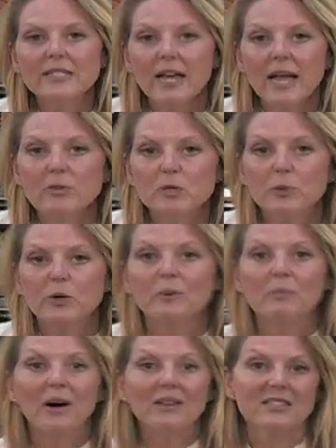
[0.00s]
tablespoon of
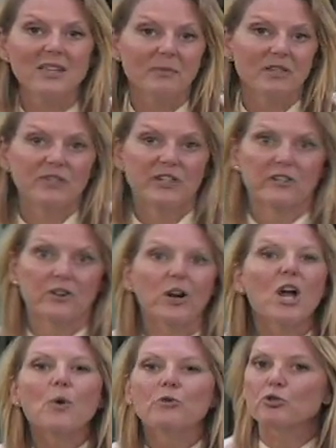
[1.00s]
balsamic vinegar,
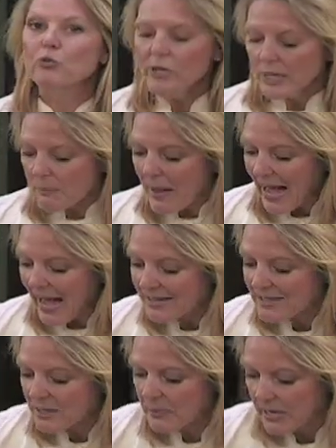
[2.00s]
which really packs
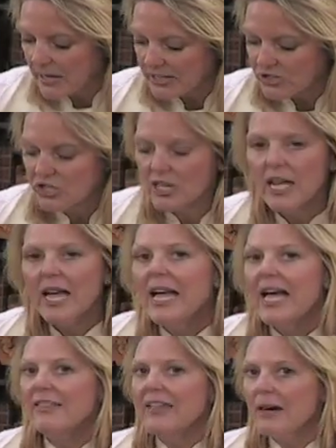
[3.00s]
the punch.
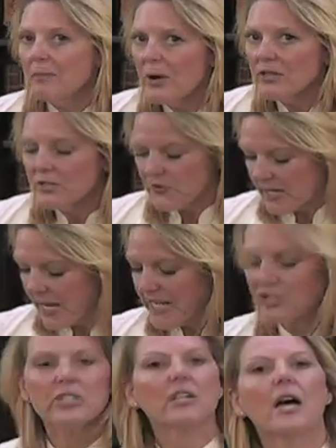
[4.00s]
And that
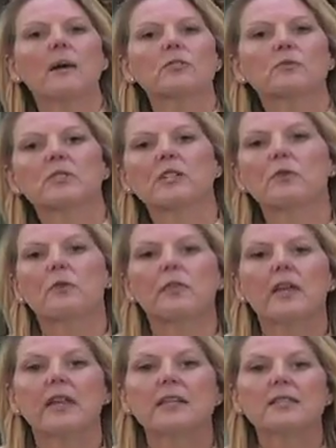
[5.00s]
emulsification comes from different
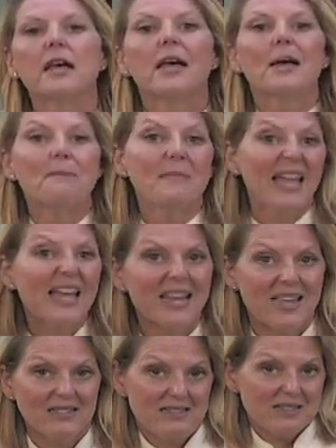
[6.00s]
things.
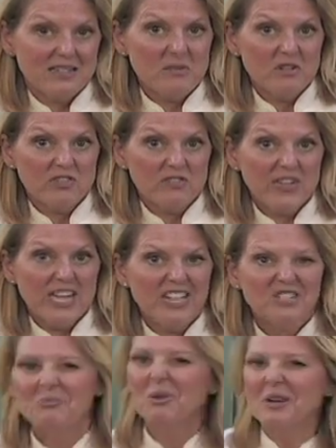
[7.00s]
Mayonnaise is an
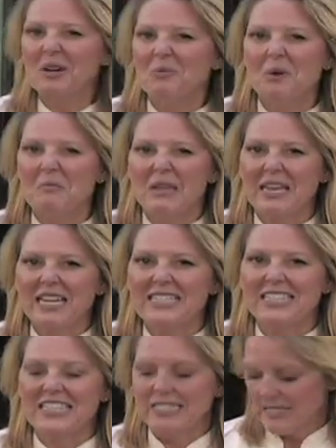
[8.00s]
emulsification, but we don't want mayonnaise
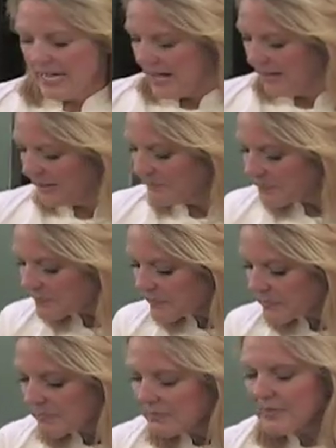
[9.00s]
in this salad.
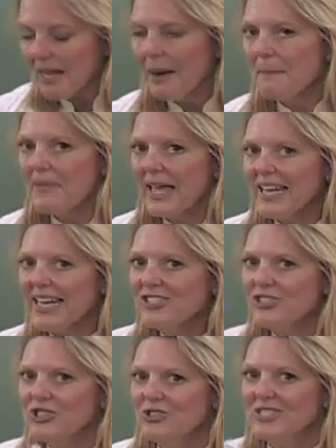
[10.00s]

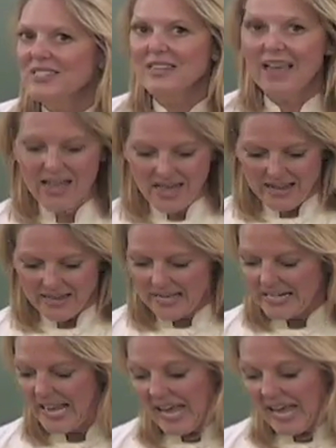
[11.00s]
Mayonnaise uses egg. An